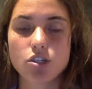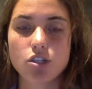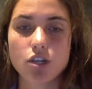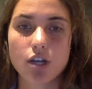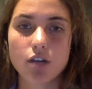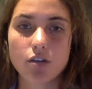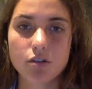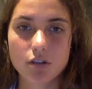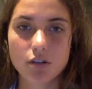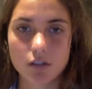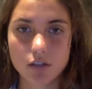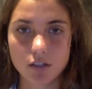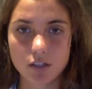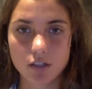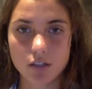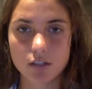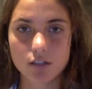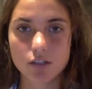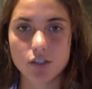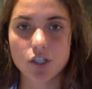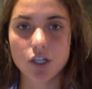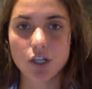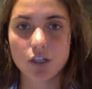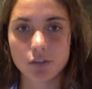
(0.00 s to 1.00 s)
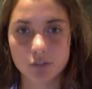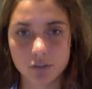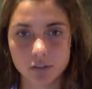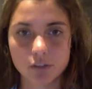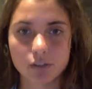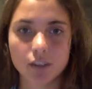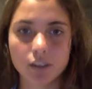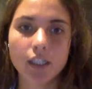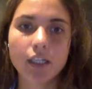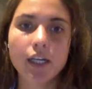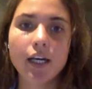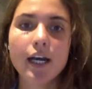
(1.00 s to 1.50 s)

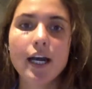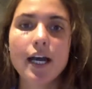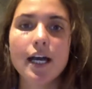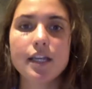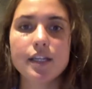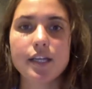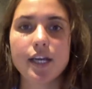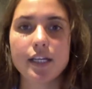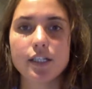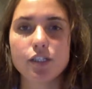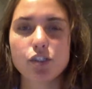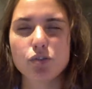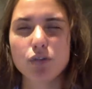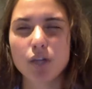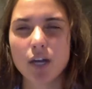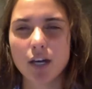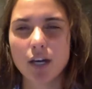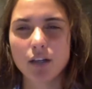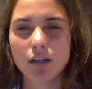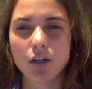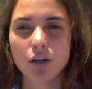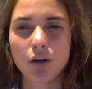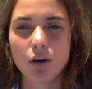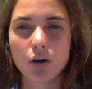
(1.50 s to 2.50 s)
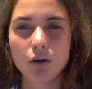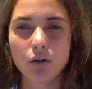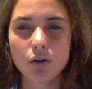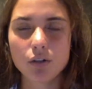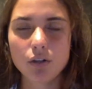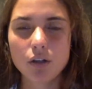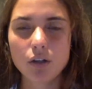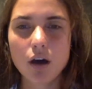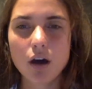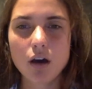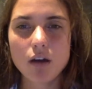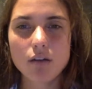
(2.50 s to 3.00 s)
generally they do not know a
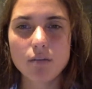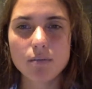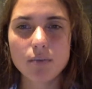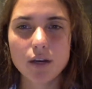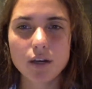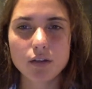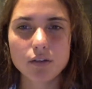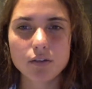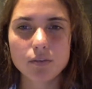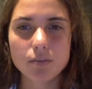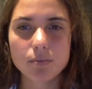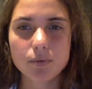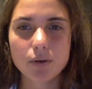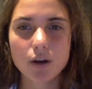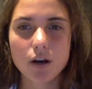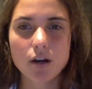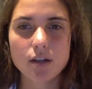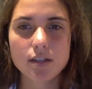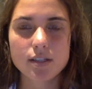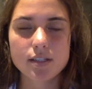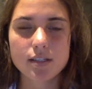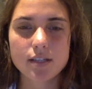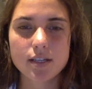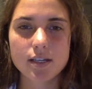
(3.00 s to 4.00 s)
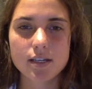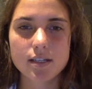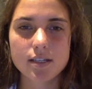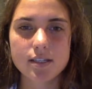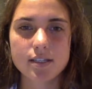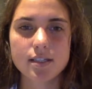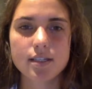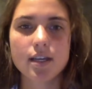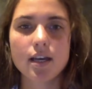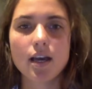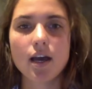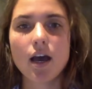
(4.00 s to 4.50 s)
lot about the
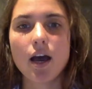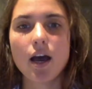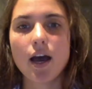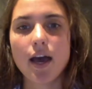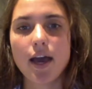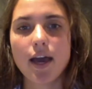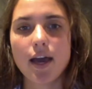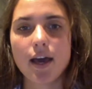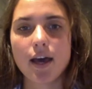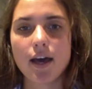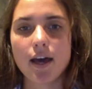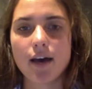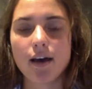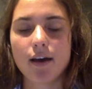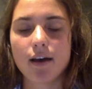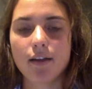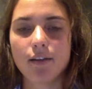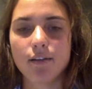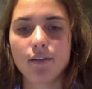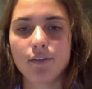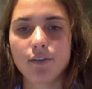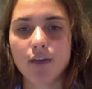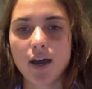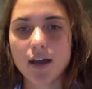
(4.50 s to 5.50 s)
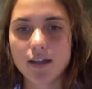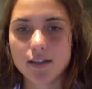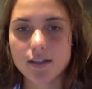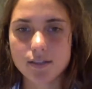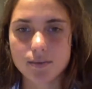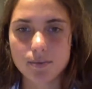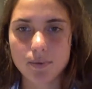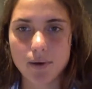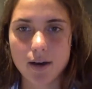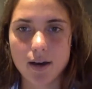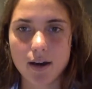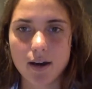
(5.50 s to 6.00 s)
process, and
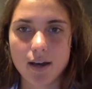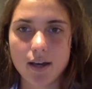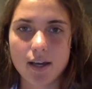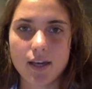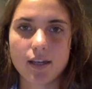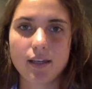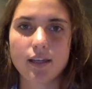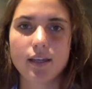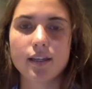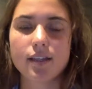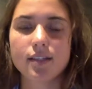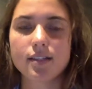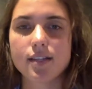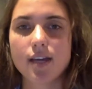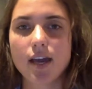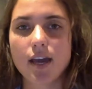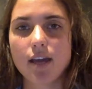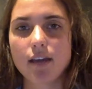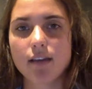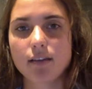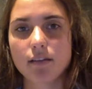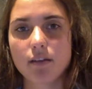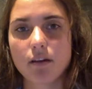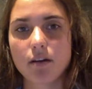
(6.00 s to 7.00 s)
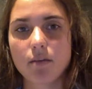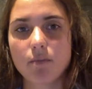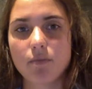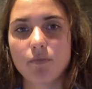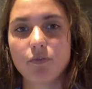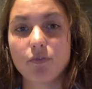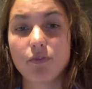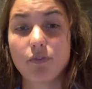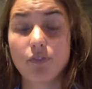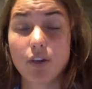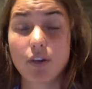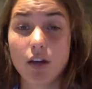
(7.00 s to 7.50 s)
that's why it can take them
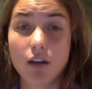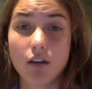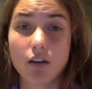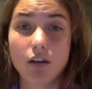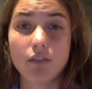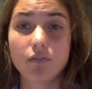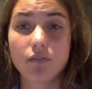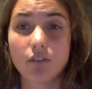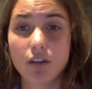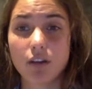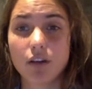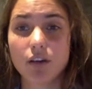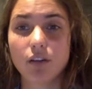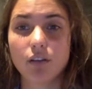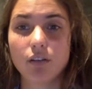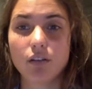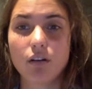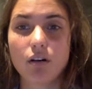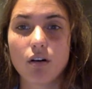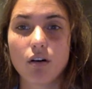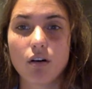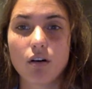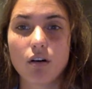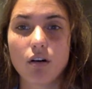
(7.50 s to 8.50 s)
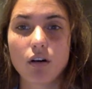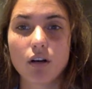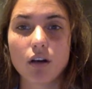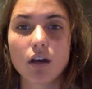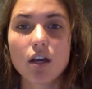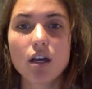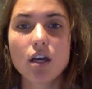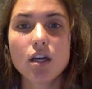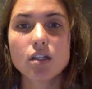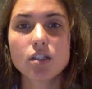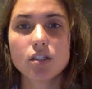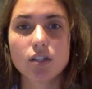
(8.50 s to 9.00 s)
very long
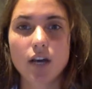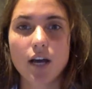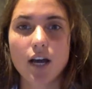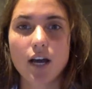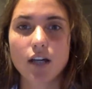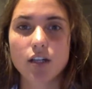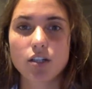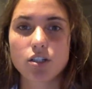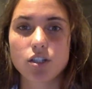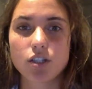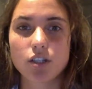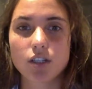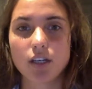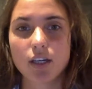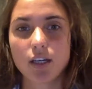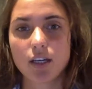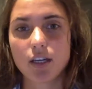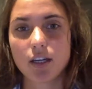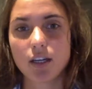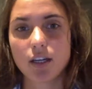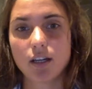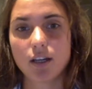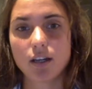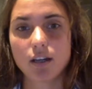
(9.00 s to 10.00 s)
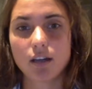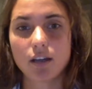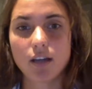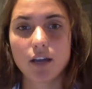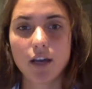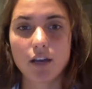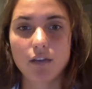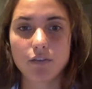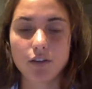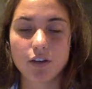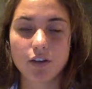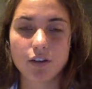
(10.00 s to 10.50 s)
to actually get
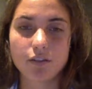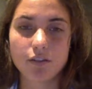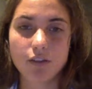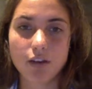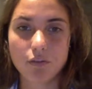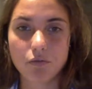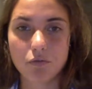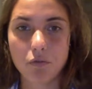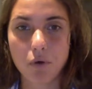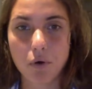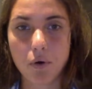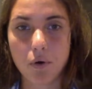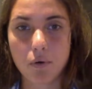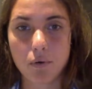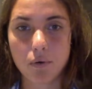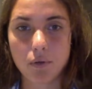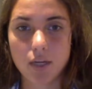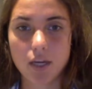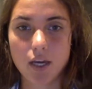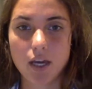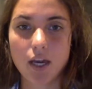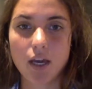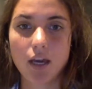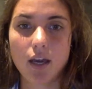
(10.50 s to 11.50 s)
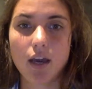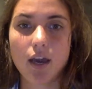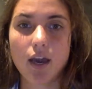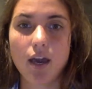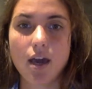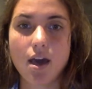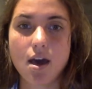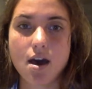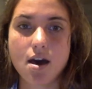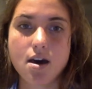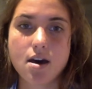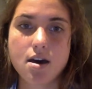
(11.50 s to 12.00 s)
everything rolling,
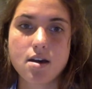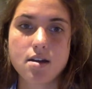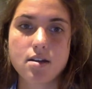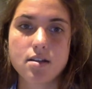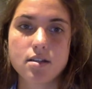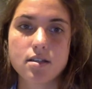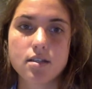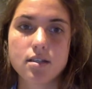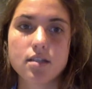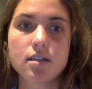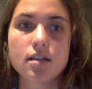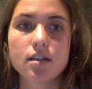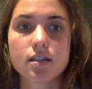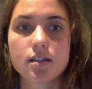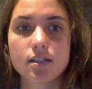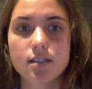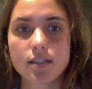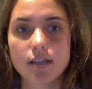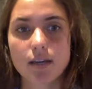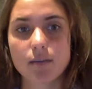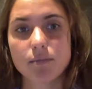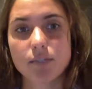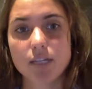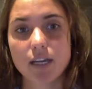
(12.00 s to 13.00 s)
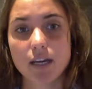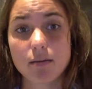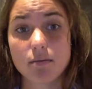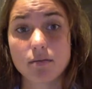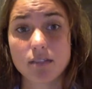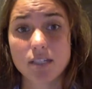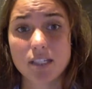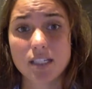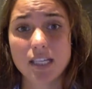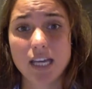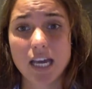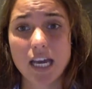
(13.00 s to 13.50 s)
and sometimes
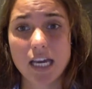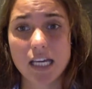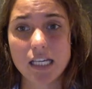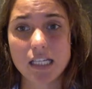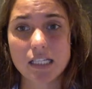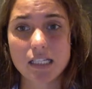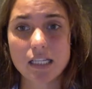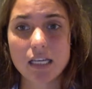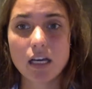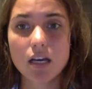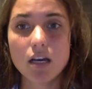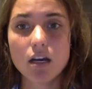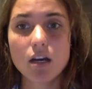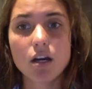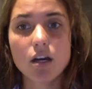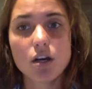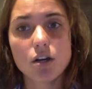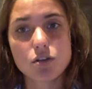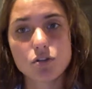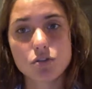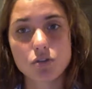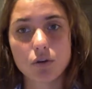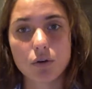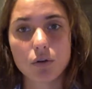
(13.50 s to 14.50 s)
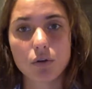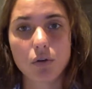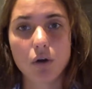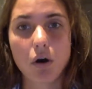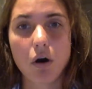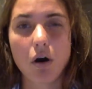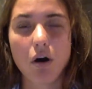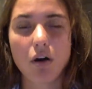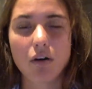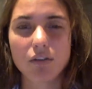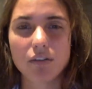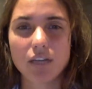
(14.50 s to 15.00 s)
it takes so
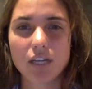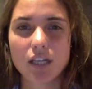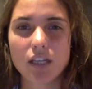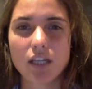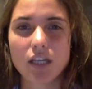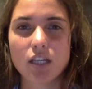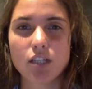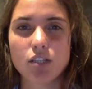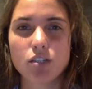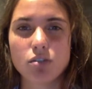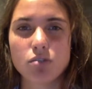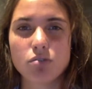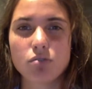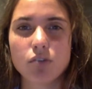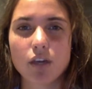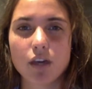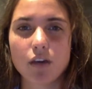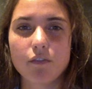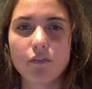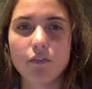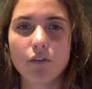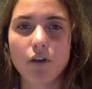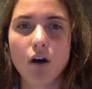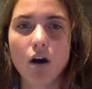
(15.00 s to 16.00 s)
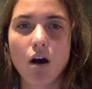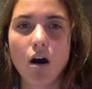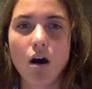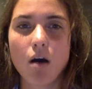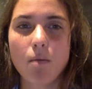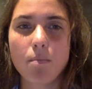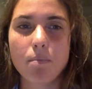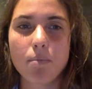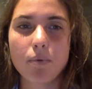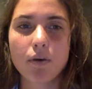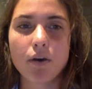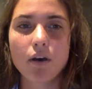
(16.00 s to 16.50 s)
long that they do give
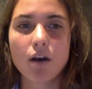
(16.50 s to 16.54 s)
up